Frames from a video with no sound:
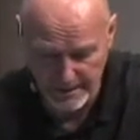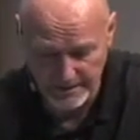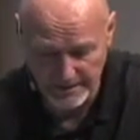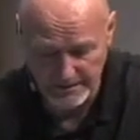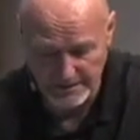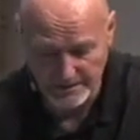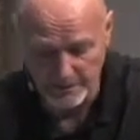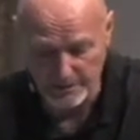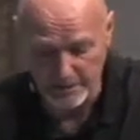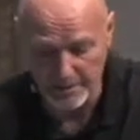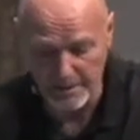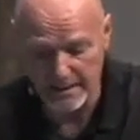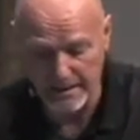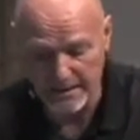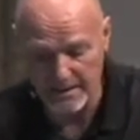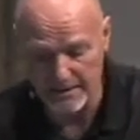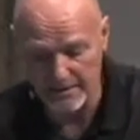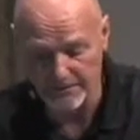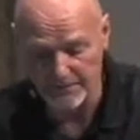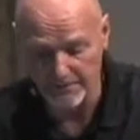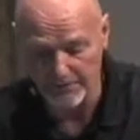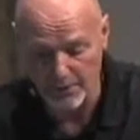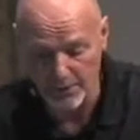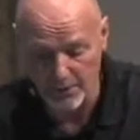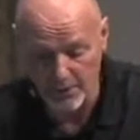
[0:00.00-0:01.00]
So we can
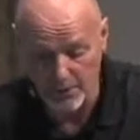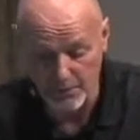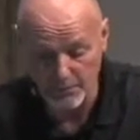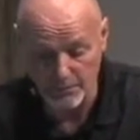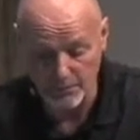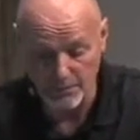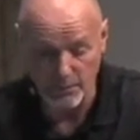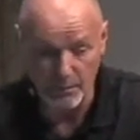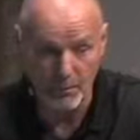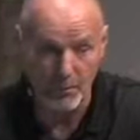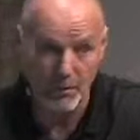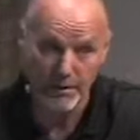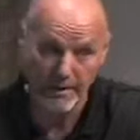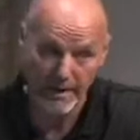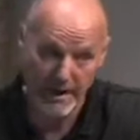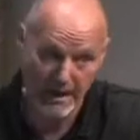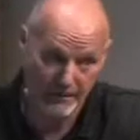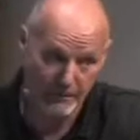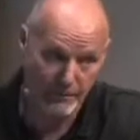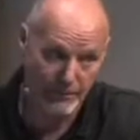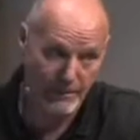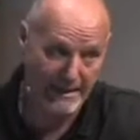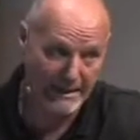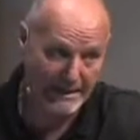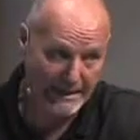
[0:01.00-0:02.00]
have hope when we're
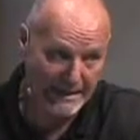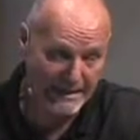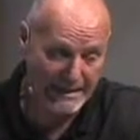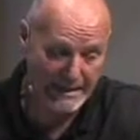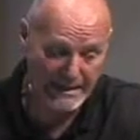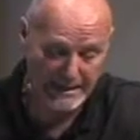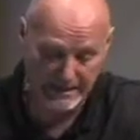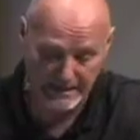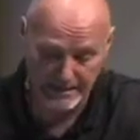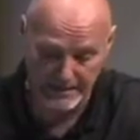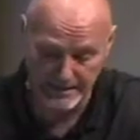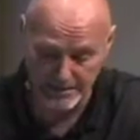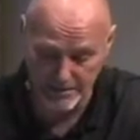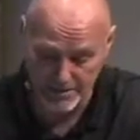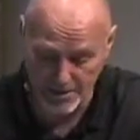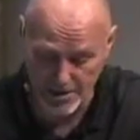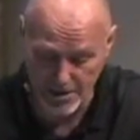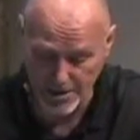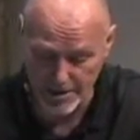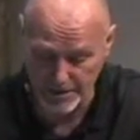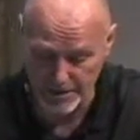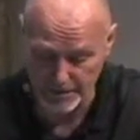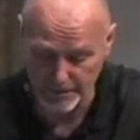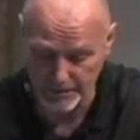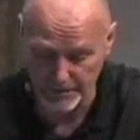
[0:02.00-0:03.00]
not really getting
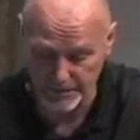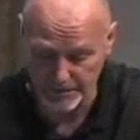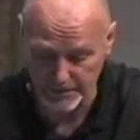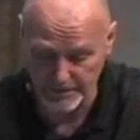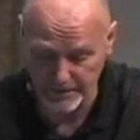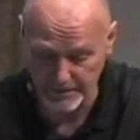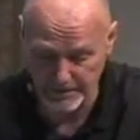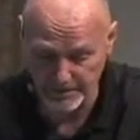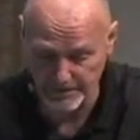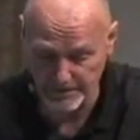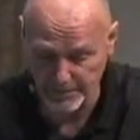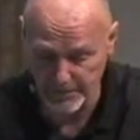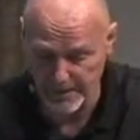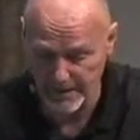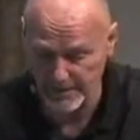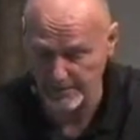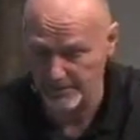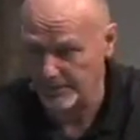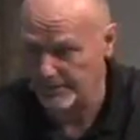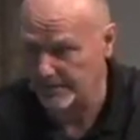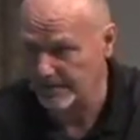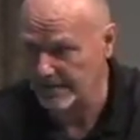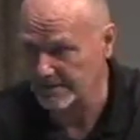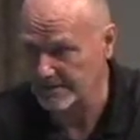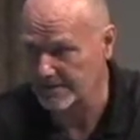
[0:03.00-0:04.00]
along with other
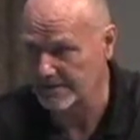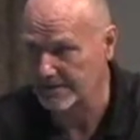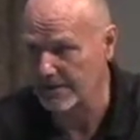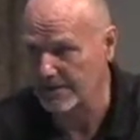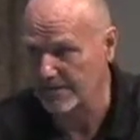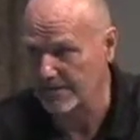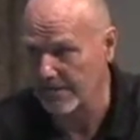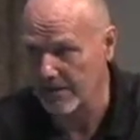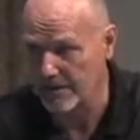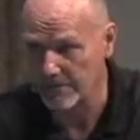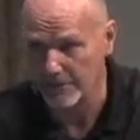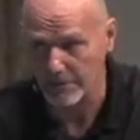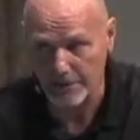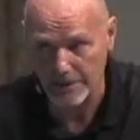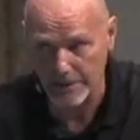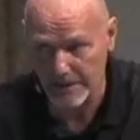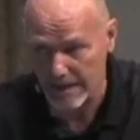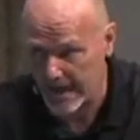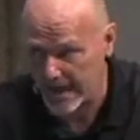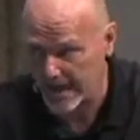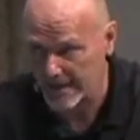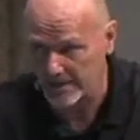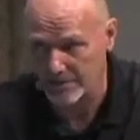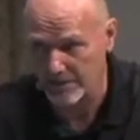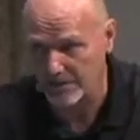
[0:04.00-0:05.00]
people, that somehow
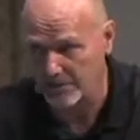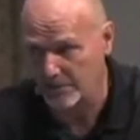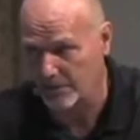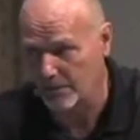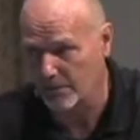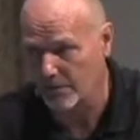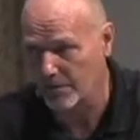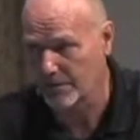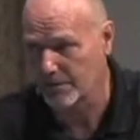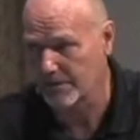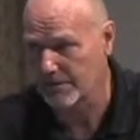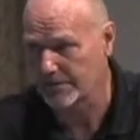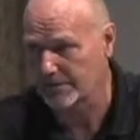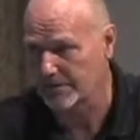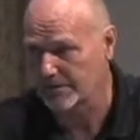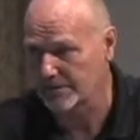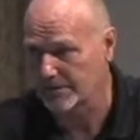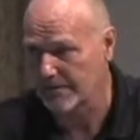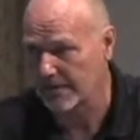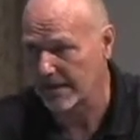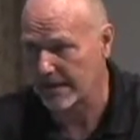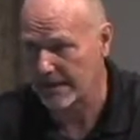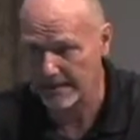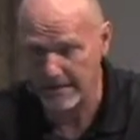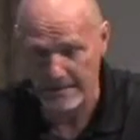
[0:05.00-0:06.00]
God can
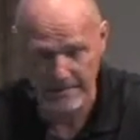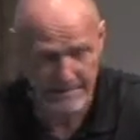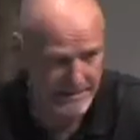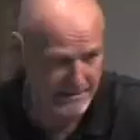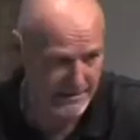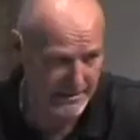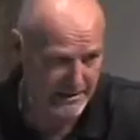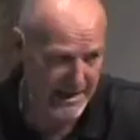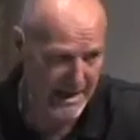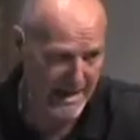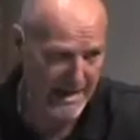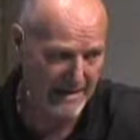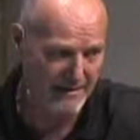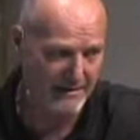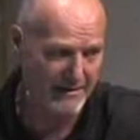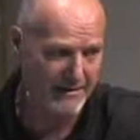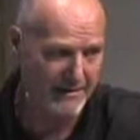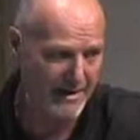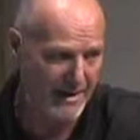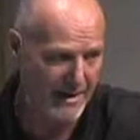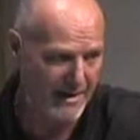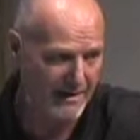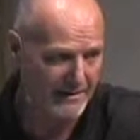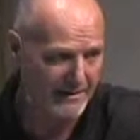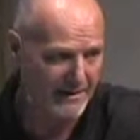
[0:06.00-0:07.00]
orchestrate. It's not
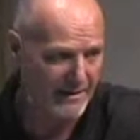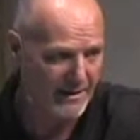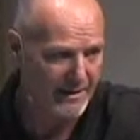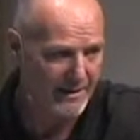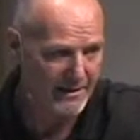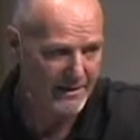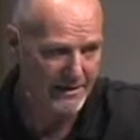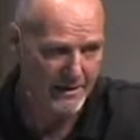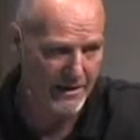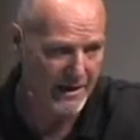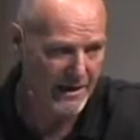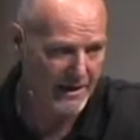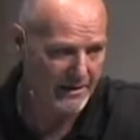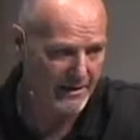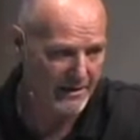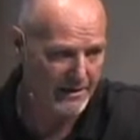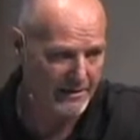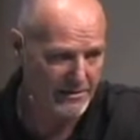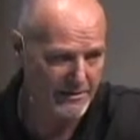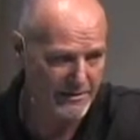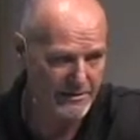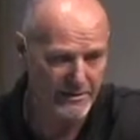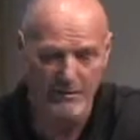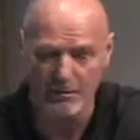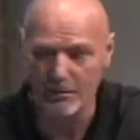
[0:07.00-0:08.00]
done. God can
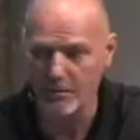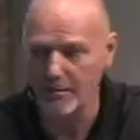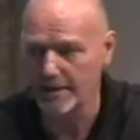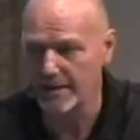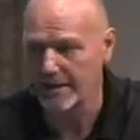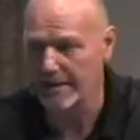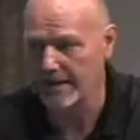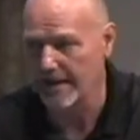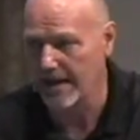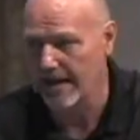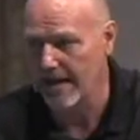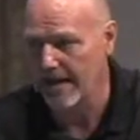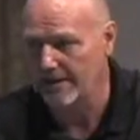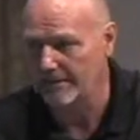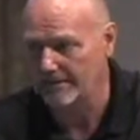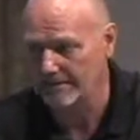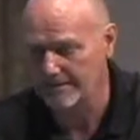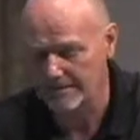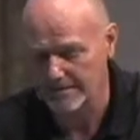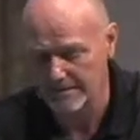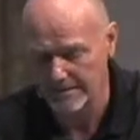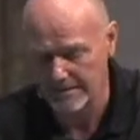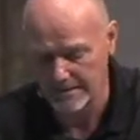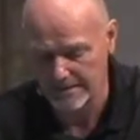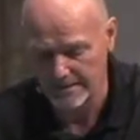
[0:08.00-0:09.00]
still work it out.
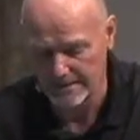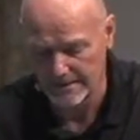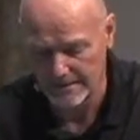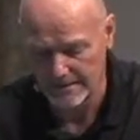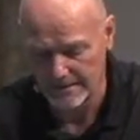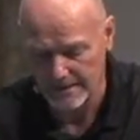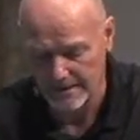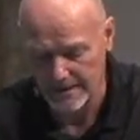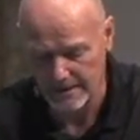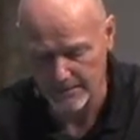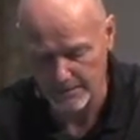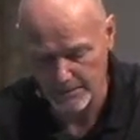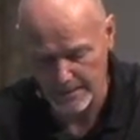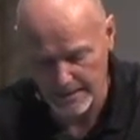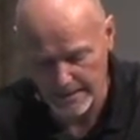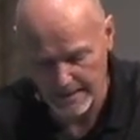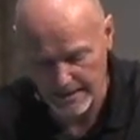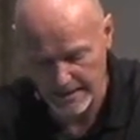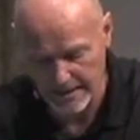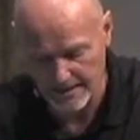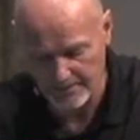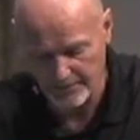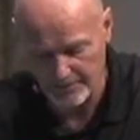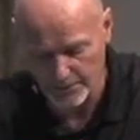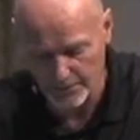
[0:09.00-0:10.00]
And we can
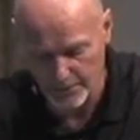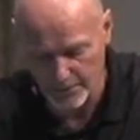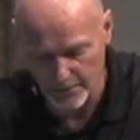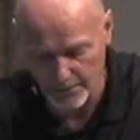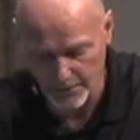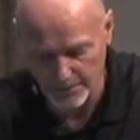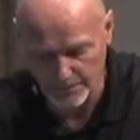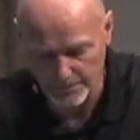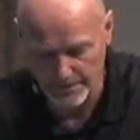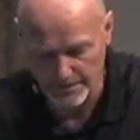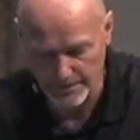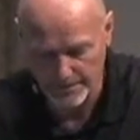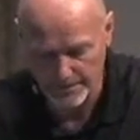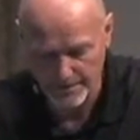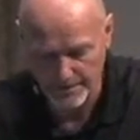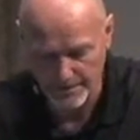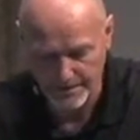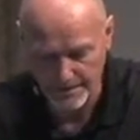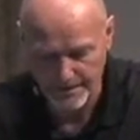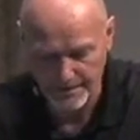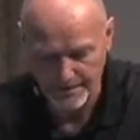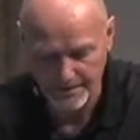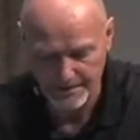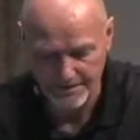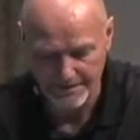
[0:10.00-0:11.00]
have hope
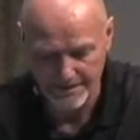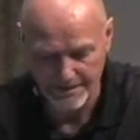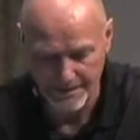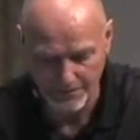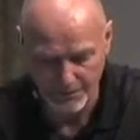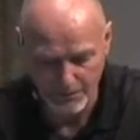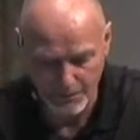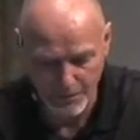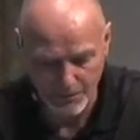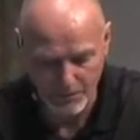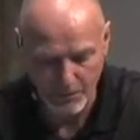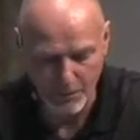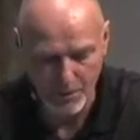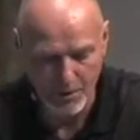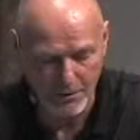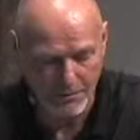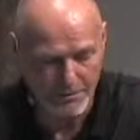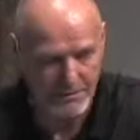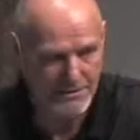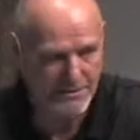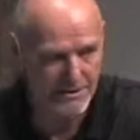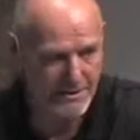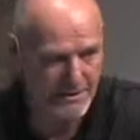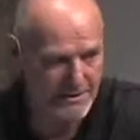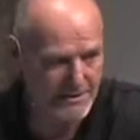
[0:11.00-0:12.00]
that we
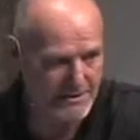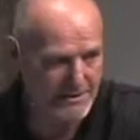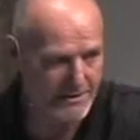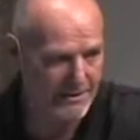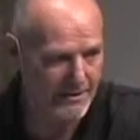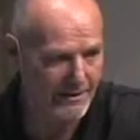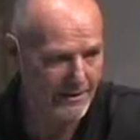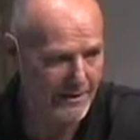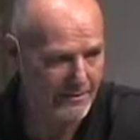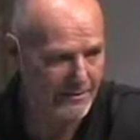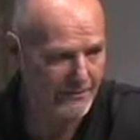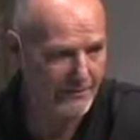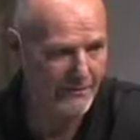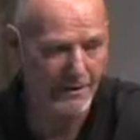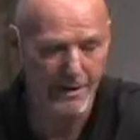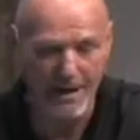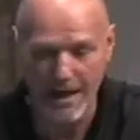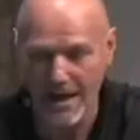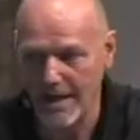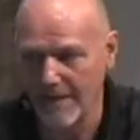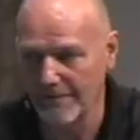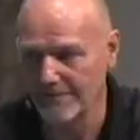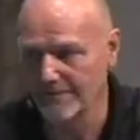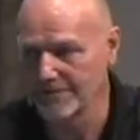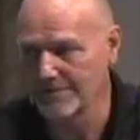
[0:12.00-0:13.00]
won't just live
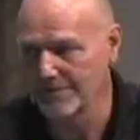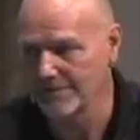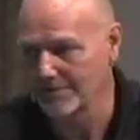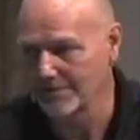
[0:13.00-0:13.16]
lives to